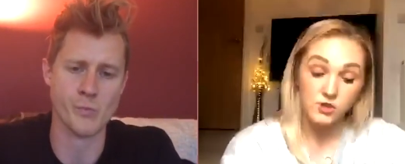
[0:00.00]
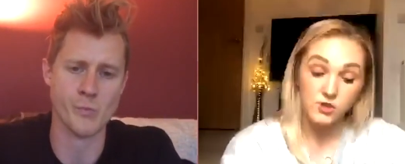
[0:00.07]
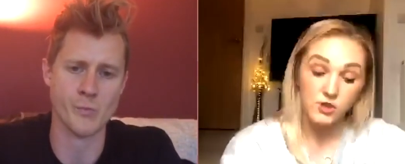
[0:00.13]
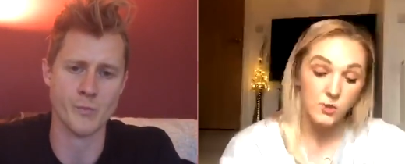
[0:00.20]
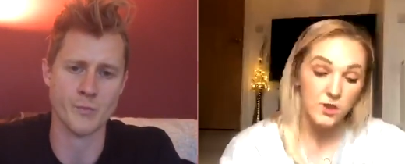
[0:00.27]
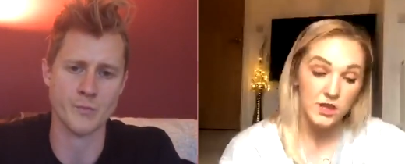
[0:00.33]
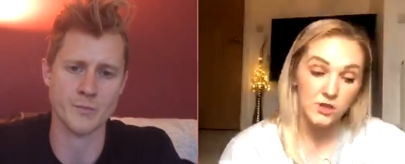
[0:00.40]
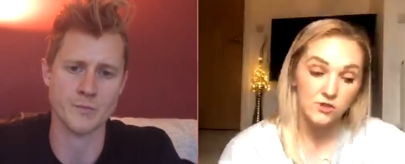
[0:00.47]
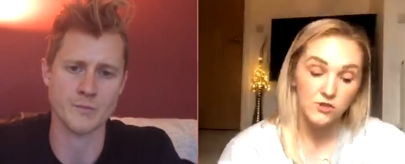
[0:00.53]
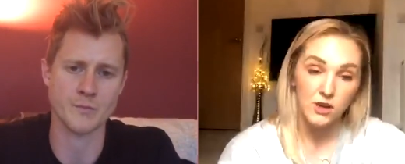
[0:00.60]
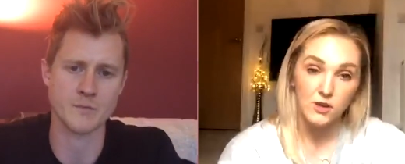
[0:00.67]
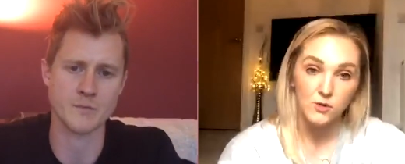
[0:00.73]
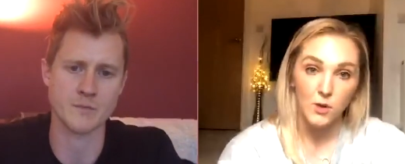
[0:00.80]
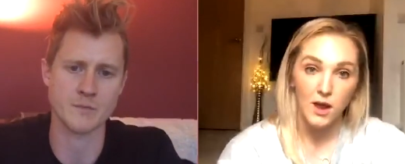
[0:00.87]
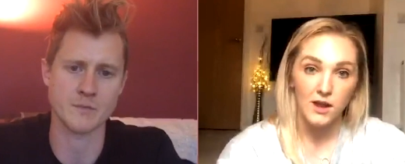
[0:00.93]
Speaker 1: with injury as
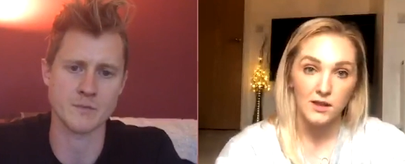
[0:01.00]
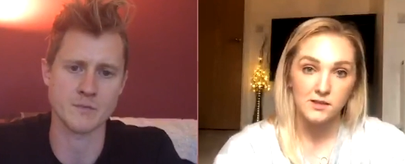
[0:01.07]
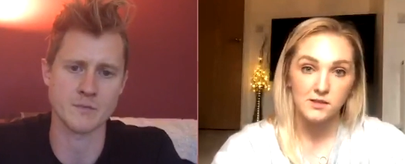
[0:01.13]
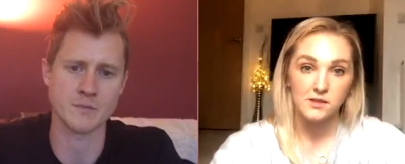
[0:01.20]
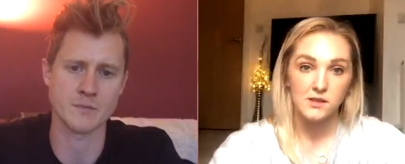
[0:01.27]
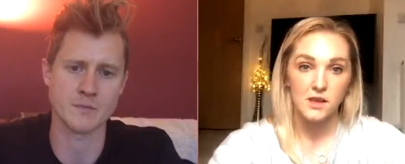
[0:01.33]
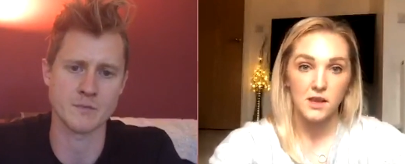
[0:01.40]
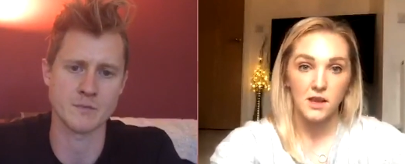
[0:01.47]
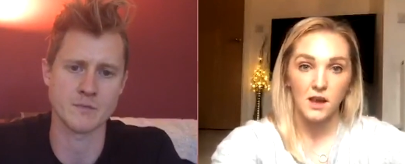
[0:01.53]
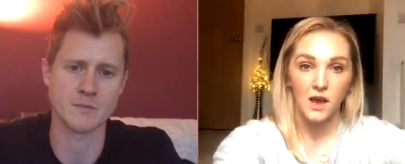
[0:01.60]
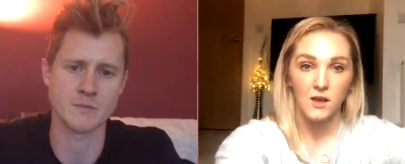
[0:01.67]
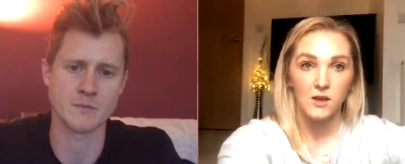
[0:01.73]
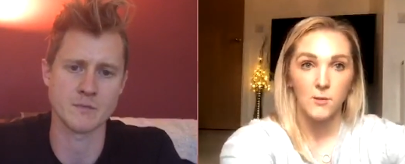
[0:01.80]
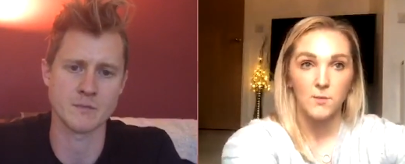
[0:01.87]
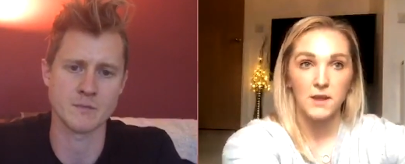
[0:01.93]
well. It's it, I, a
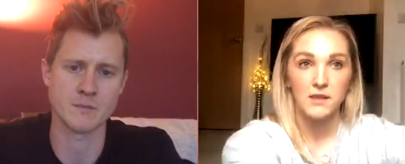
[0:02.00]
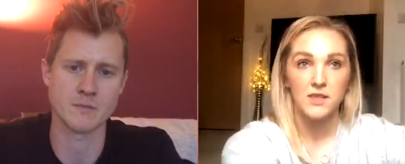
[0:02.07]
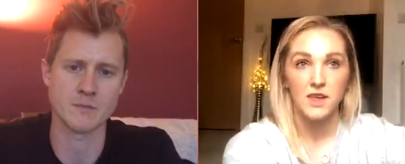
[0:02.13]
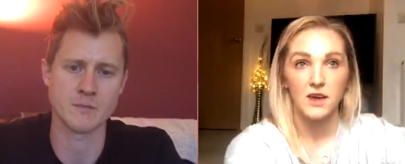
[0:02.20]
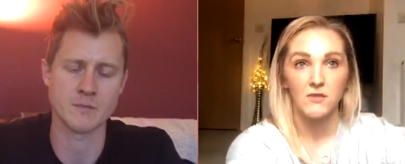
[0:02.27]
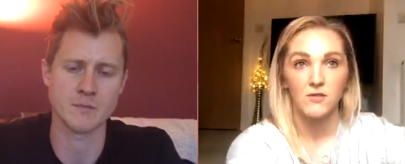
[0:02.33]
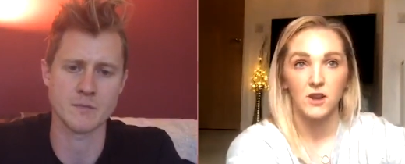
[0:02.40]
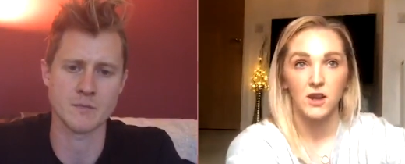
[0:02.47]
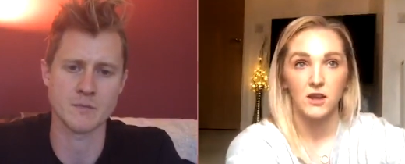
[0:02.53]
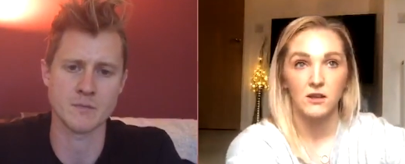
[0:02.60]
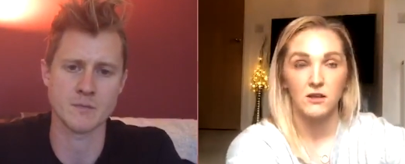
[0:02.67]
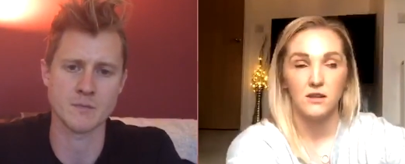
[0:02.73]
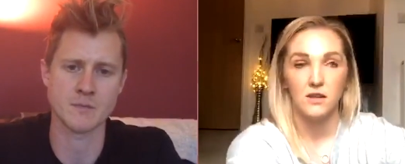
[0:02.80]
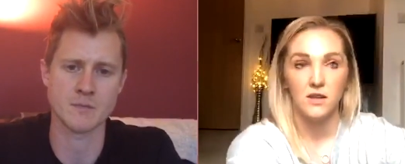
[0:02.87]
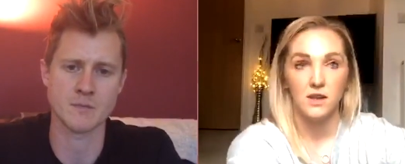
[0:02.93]
big thing I've learned
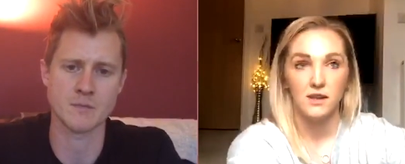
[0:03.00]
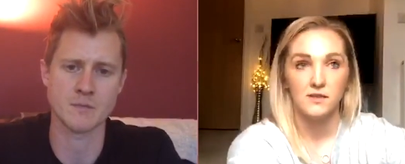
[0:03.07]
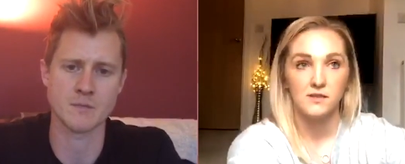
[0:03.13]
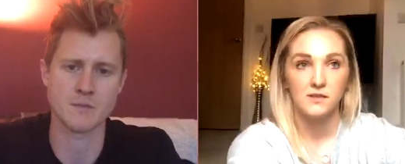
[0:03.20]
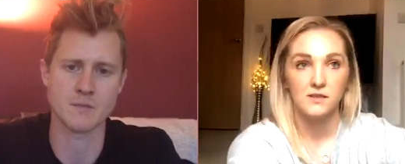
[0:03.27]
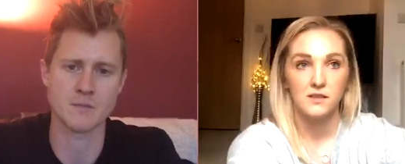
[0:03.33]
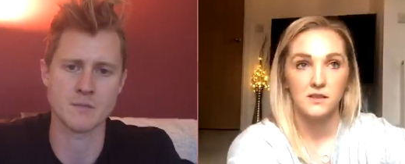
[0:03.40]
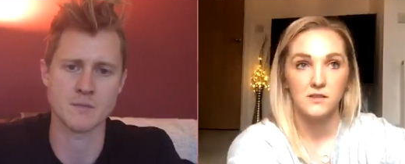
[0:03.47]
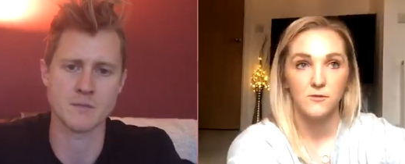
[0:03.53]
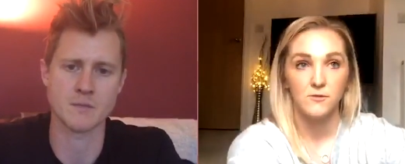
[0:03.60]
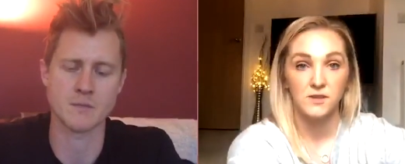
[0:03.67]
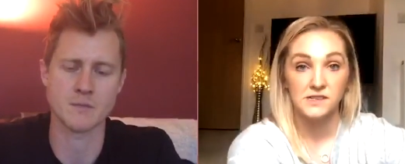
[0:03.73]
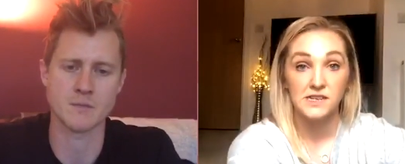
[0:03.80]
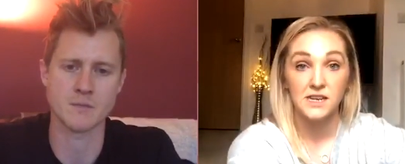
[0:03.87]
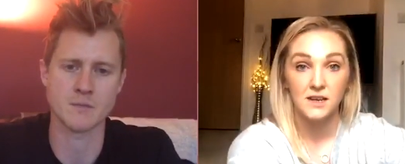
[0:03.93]
is
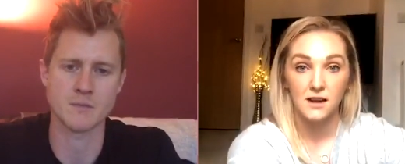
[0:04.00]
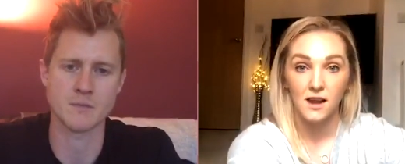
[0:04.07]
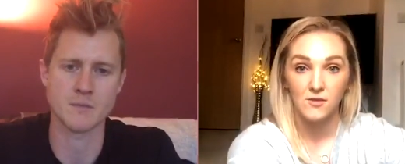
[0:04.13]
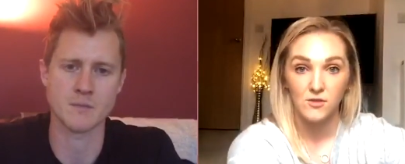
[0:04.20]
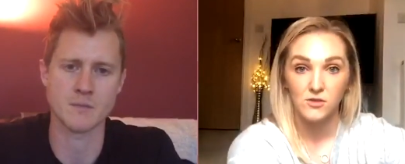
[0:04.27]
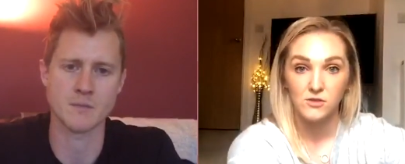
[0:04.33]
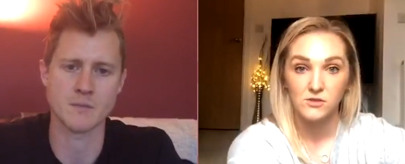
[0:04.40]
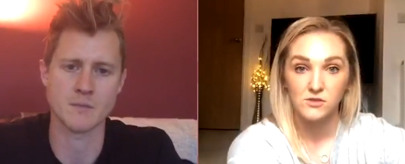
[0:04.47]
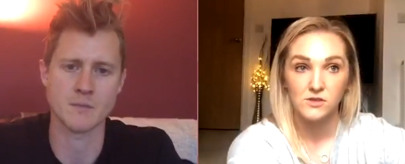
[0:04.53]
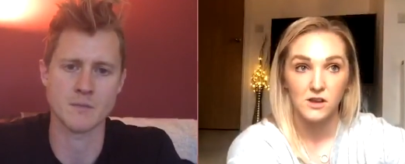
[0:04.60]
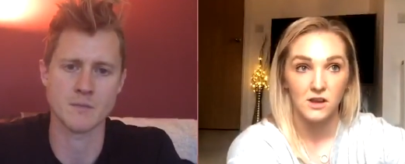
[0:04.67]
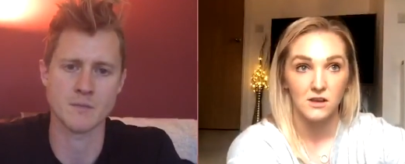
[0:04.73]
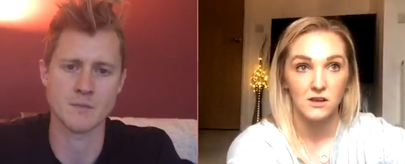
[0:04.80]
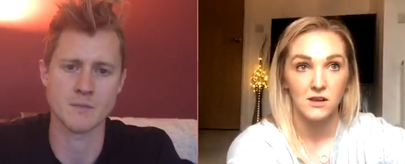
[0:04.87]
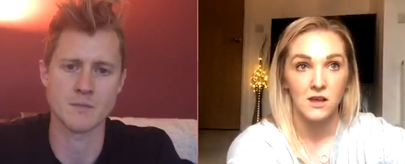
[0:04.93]
fatigue levels
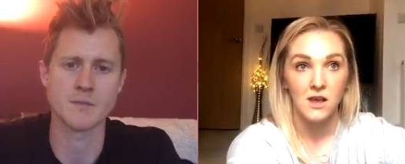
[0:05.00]
and.